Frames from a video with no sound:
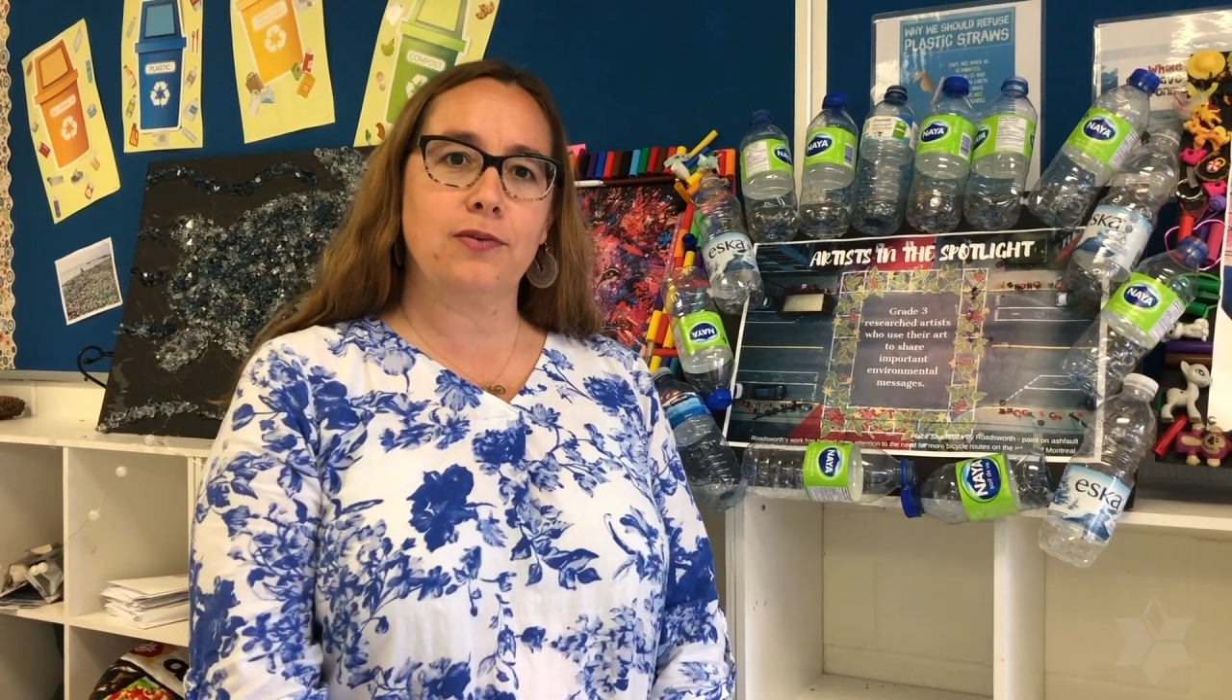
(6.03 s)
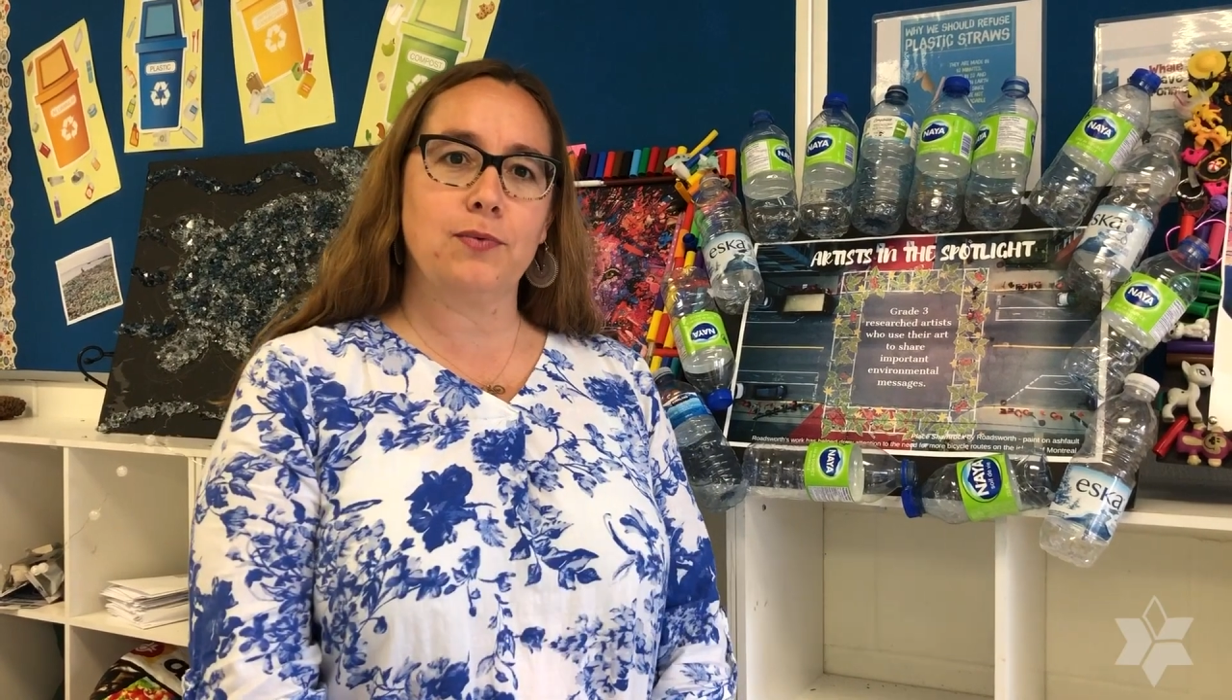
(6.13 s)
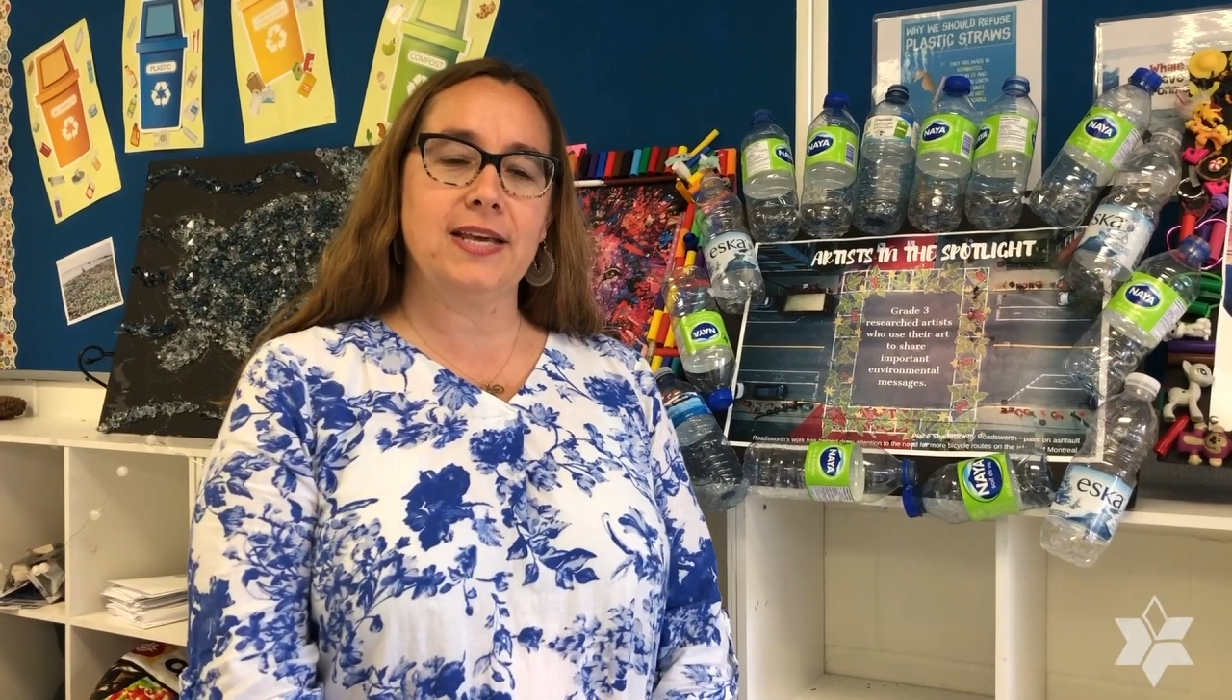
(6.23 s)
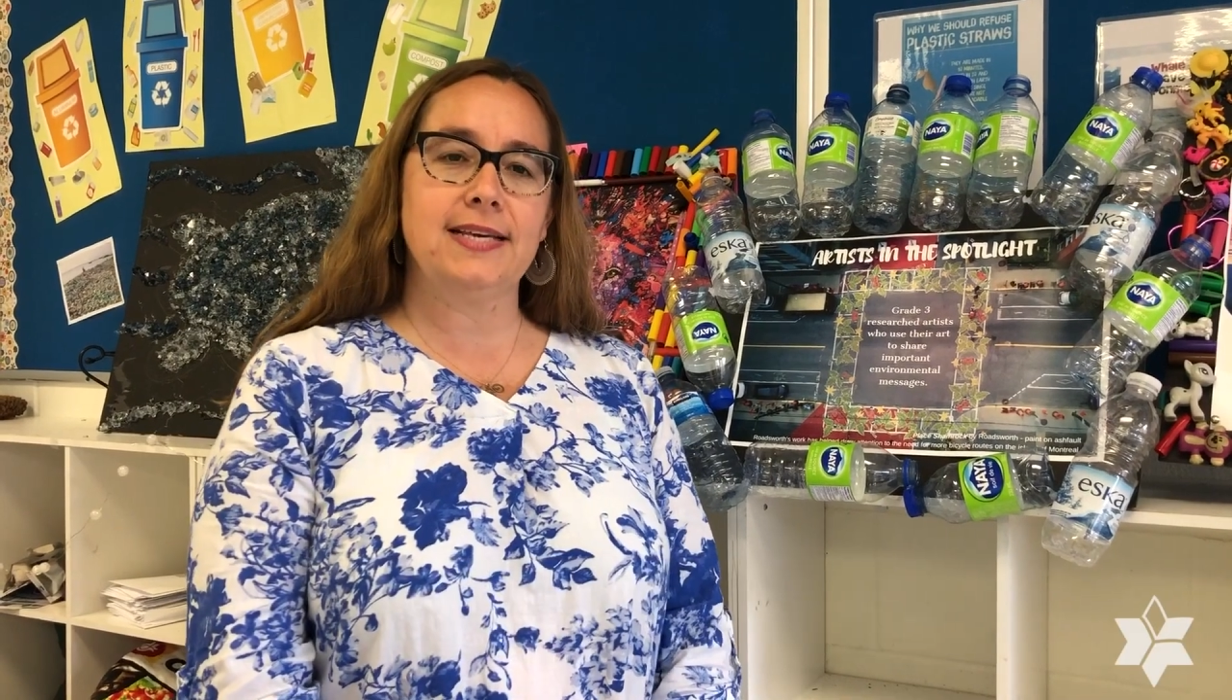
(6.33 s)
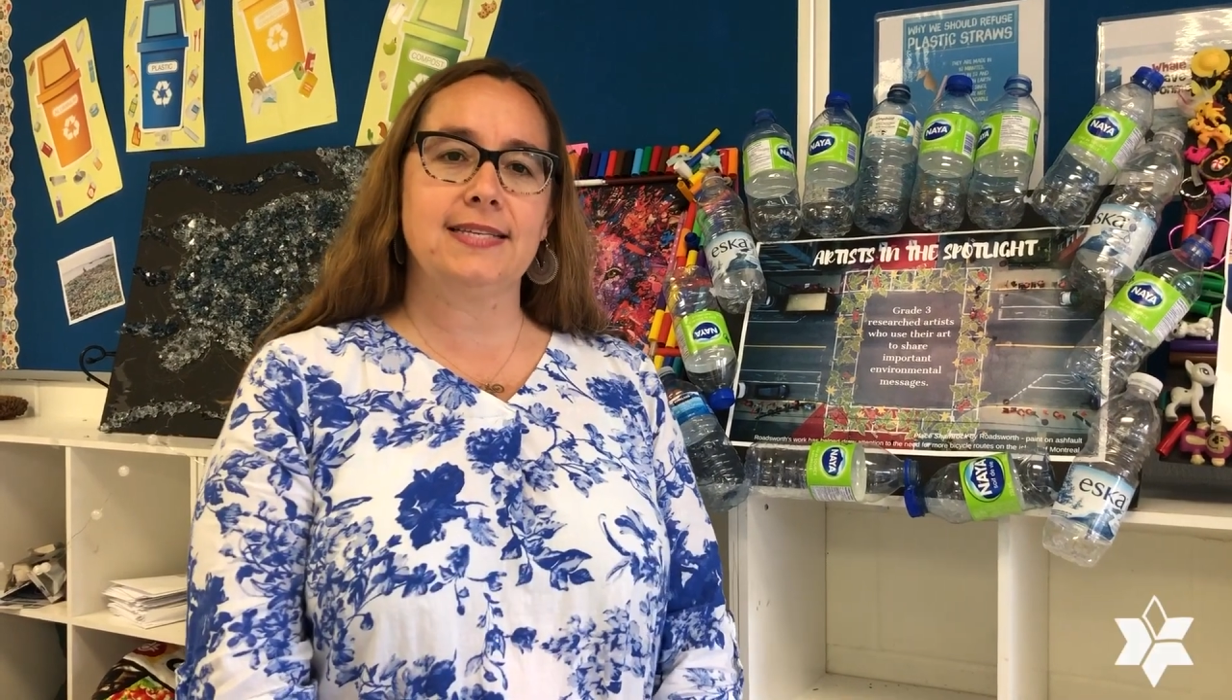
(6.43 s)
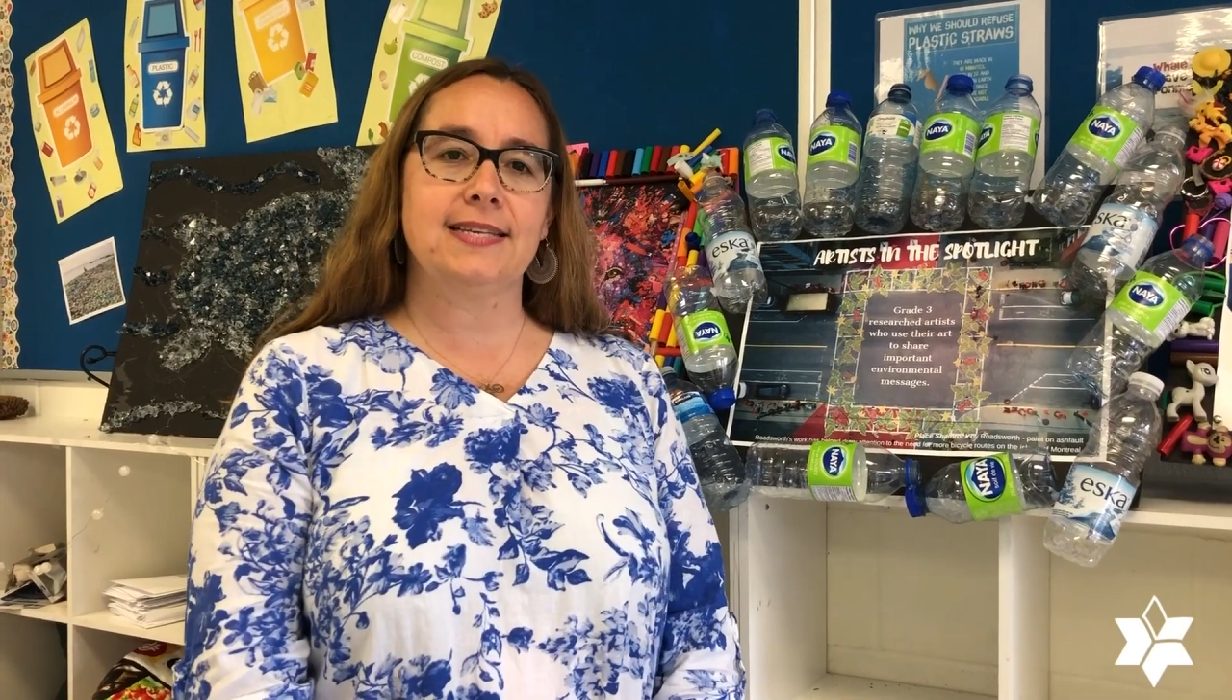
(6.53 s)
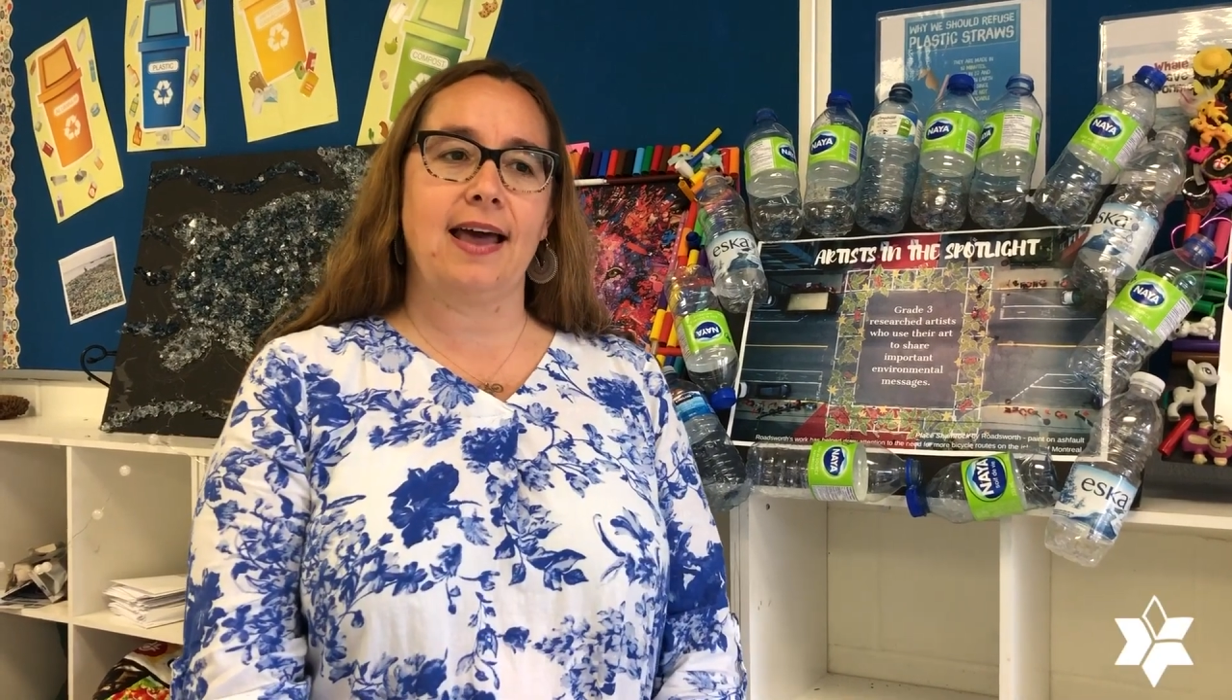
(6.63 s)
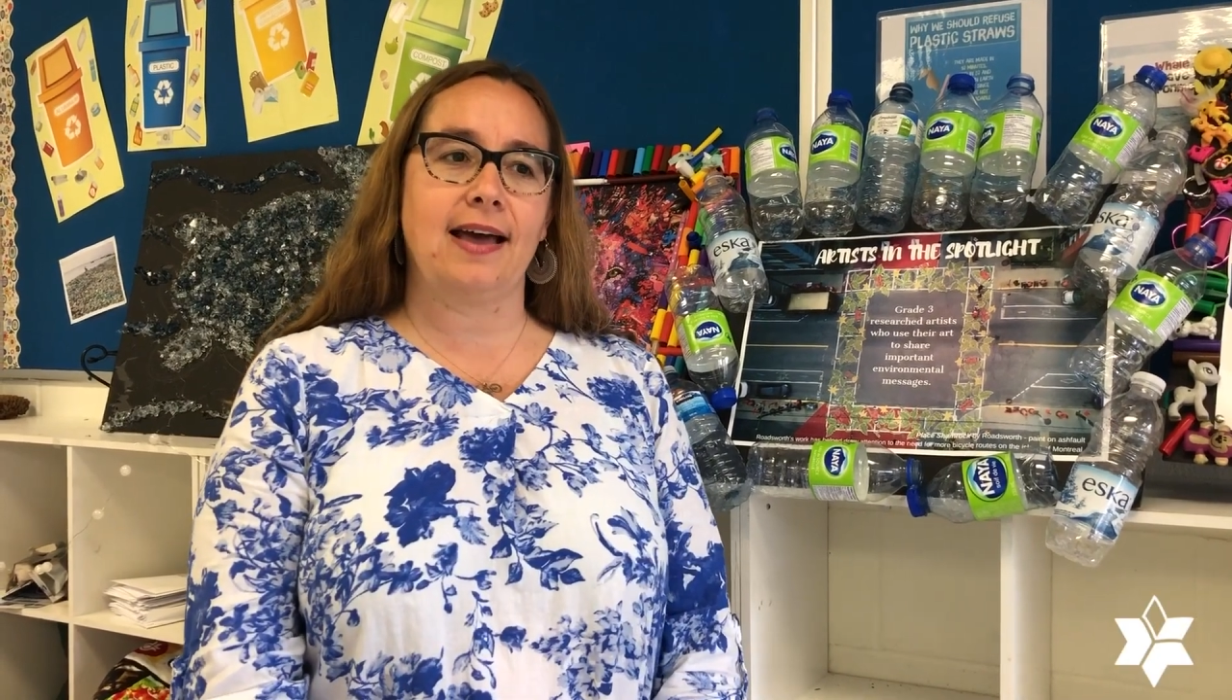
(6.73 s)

3s